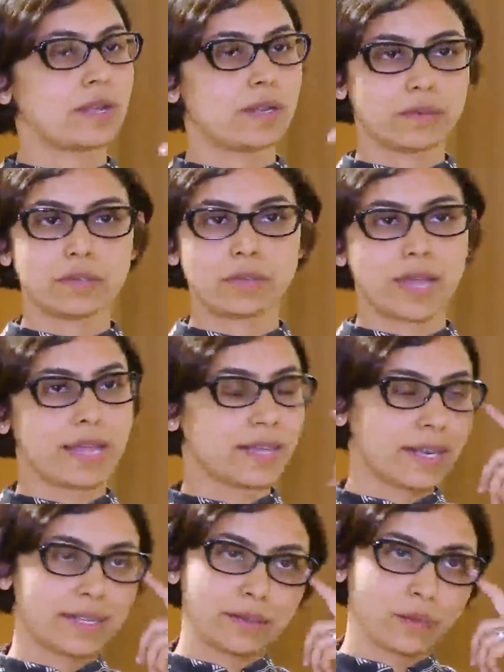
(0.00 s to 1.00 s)
I never drank.
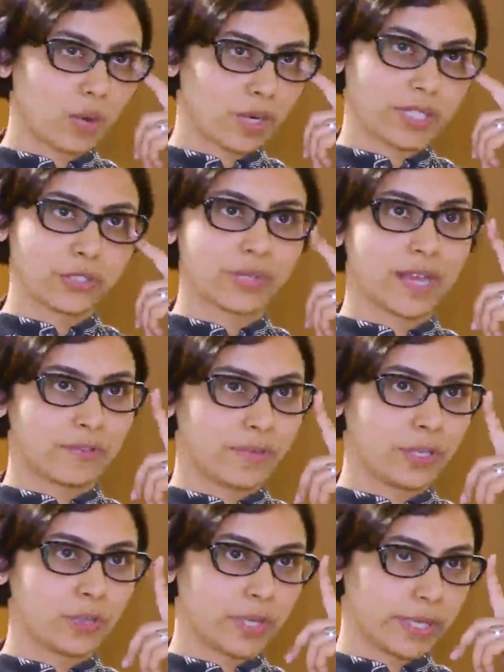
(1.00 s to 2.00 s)
I did what I should have
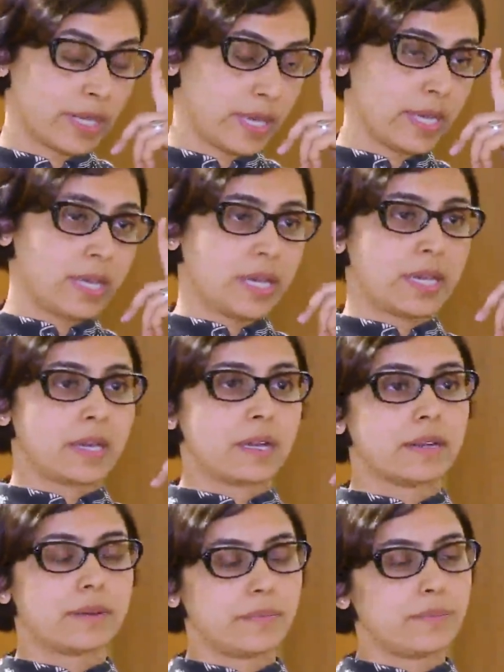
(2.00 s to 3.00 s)
been doing.
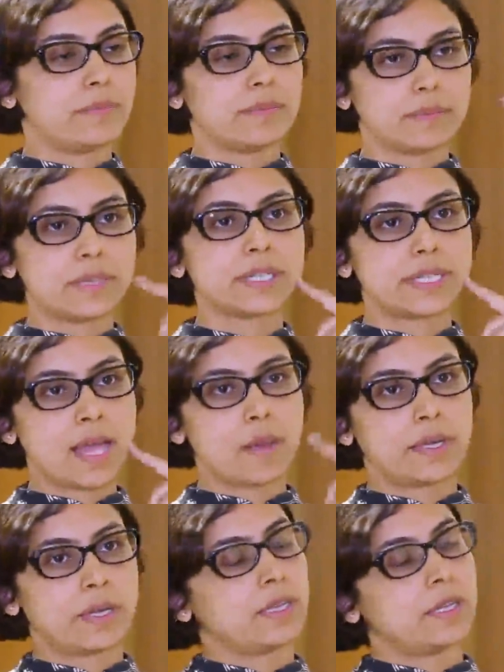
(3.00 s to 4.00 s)
But it
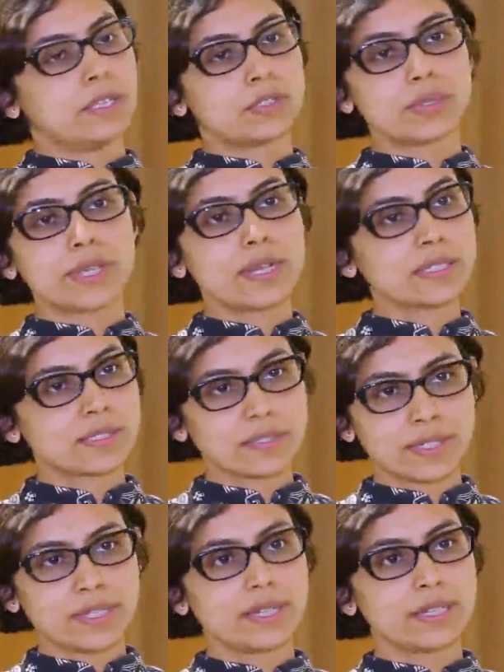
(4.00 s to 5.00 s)
happened. So there
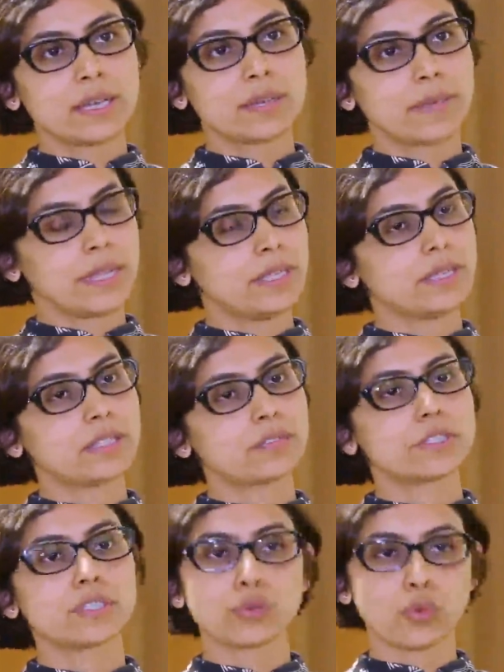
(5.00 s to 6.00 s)
are many things
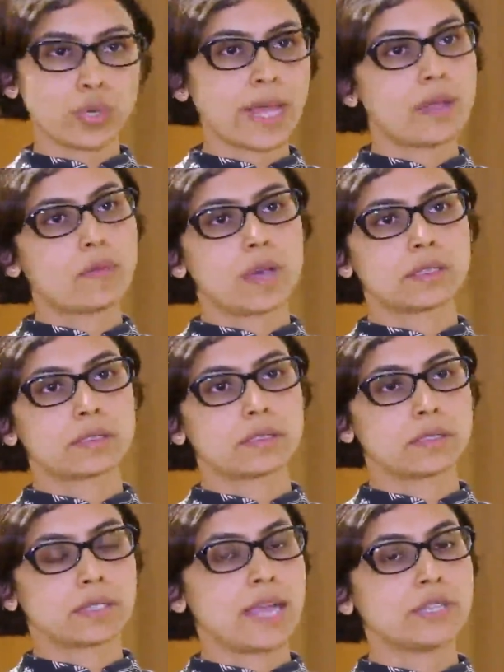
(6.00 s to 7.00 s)
which don't have
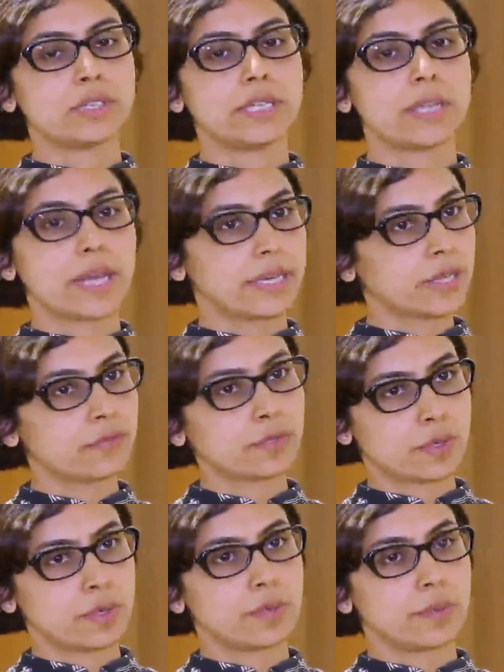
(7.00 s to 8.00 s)
answers. Actually,
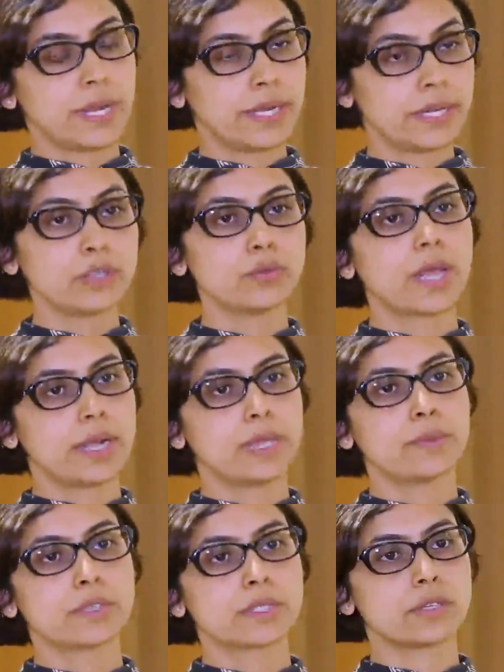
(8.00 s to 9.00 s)
80 to
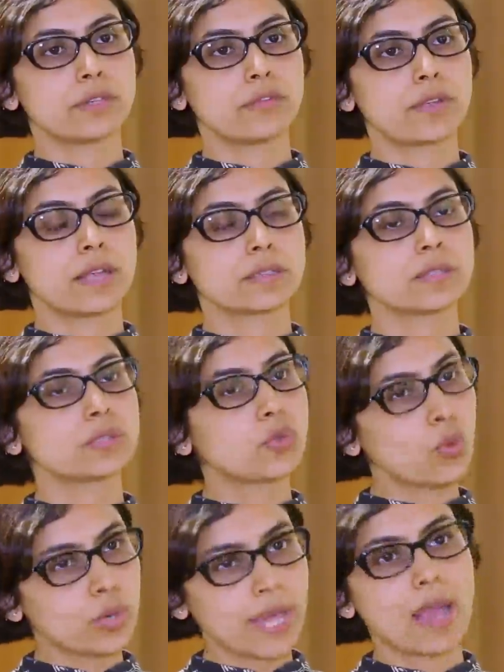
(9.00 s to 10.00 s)
90% of cancers
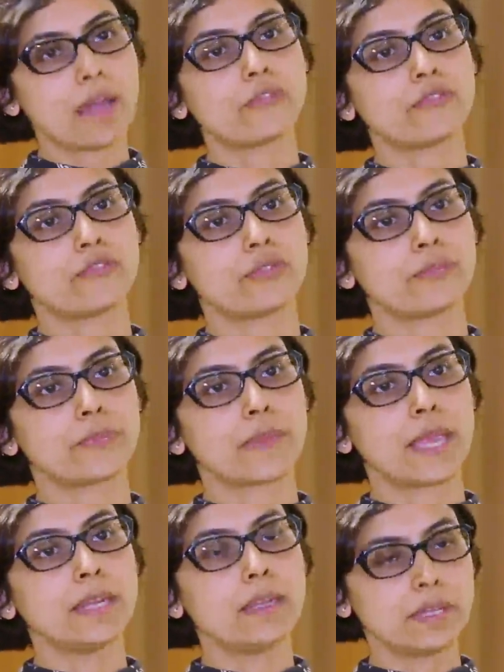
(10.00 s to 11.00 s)
don't have
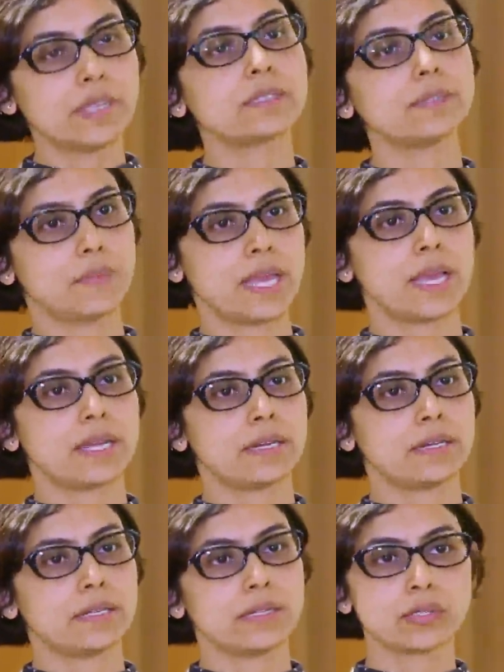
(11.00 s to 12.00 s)
any reason behind
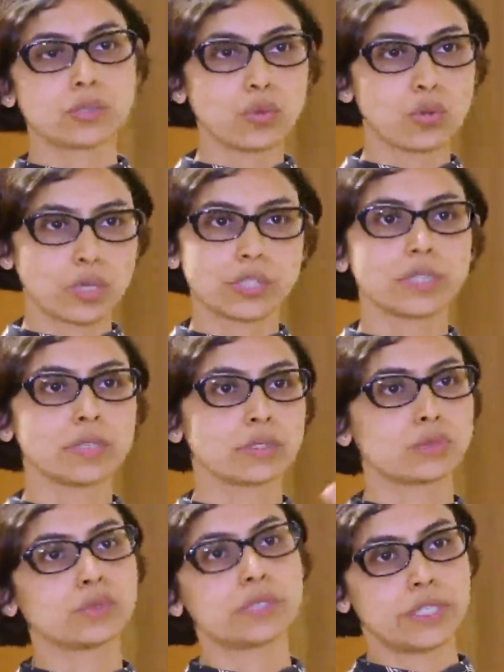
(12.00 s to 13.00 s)
it. There's no logical
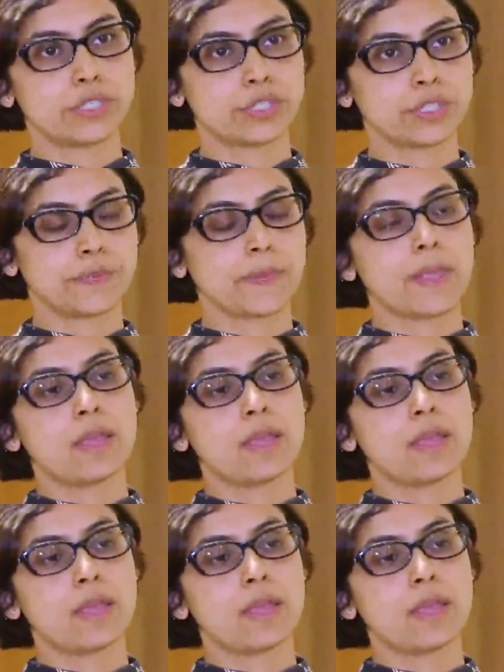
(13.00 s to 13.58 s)
association.